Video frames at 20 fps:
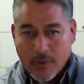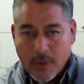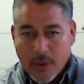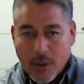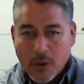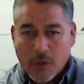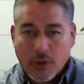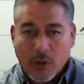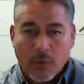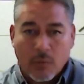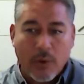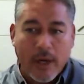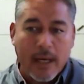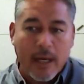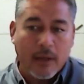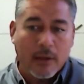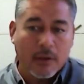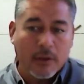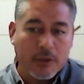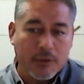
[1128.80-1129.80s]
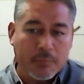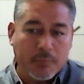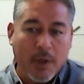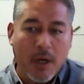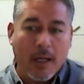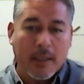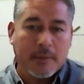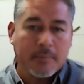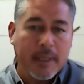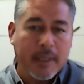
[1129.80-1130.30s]
Those are regular
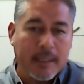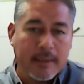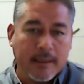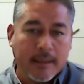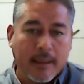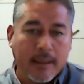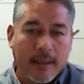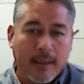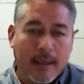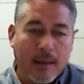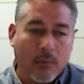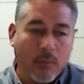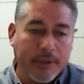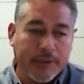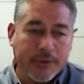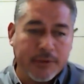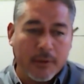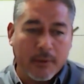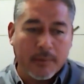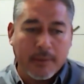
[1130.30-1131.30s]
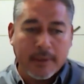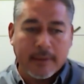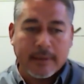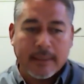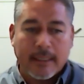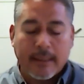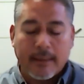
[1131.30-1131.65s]
spots basically that we service.